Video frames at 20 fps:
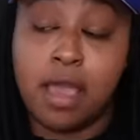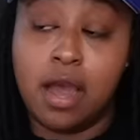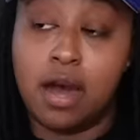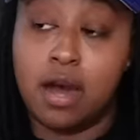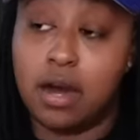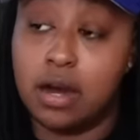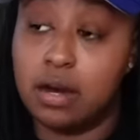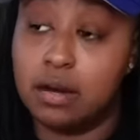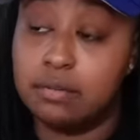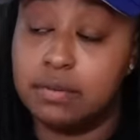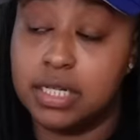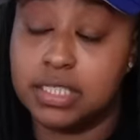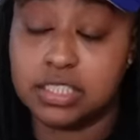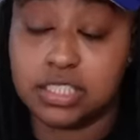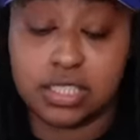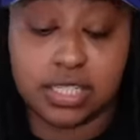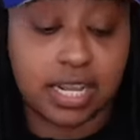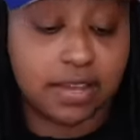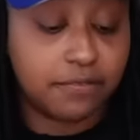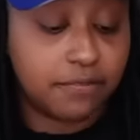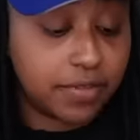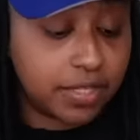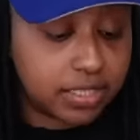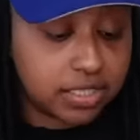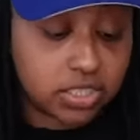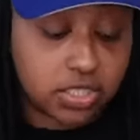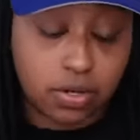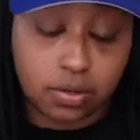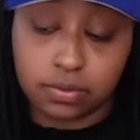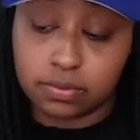um, until they feel
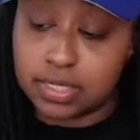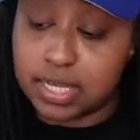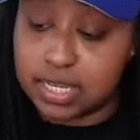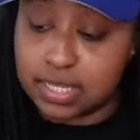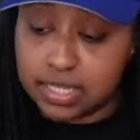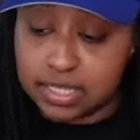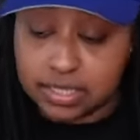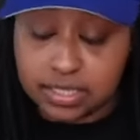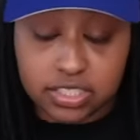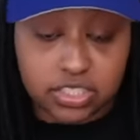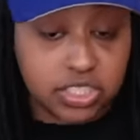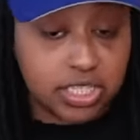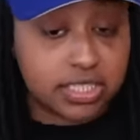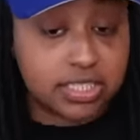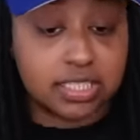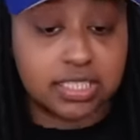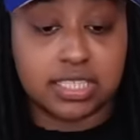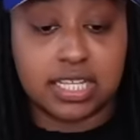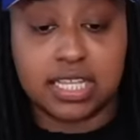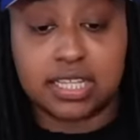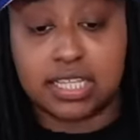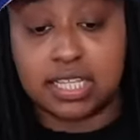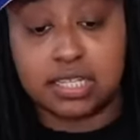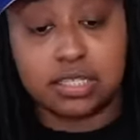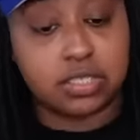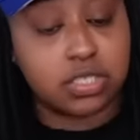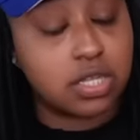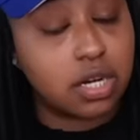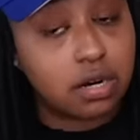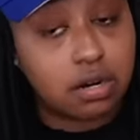as though they get the justice that they
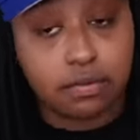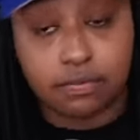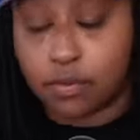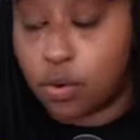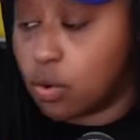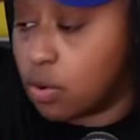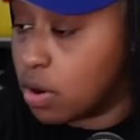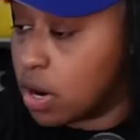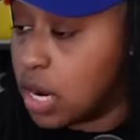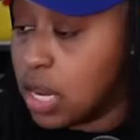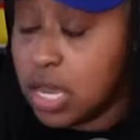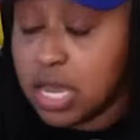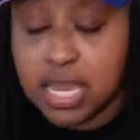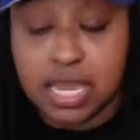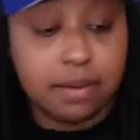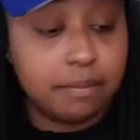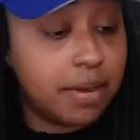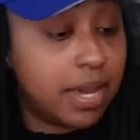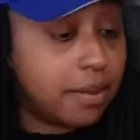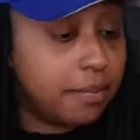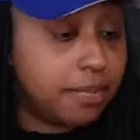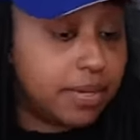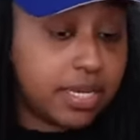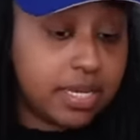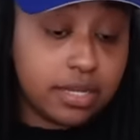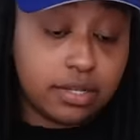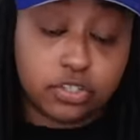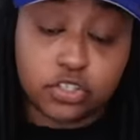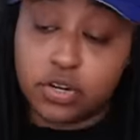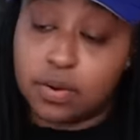deserve, or it may
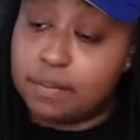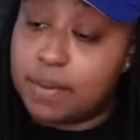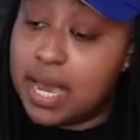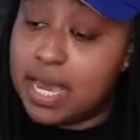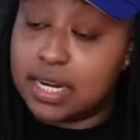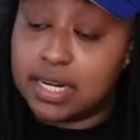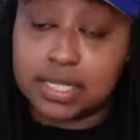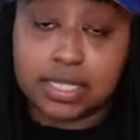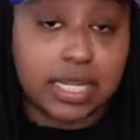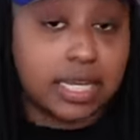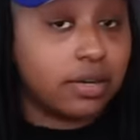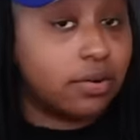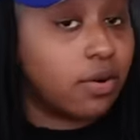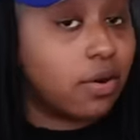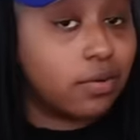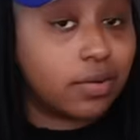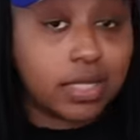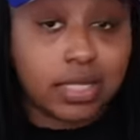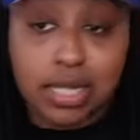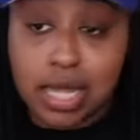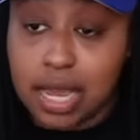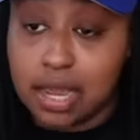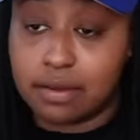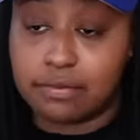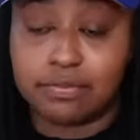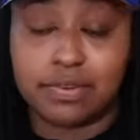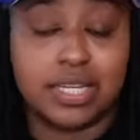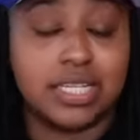be traumatic later on in life.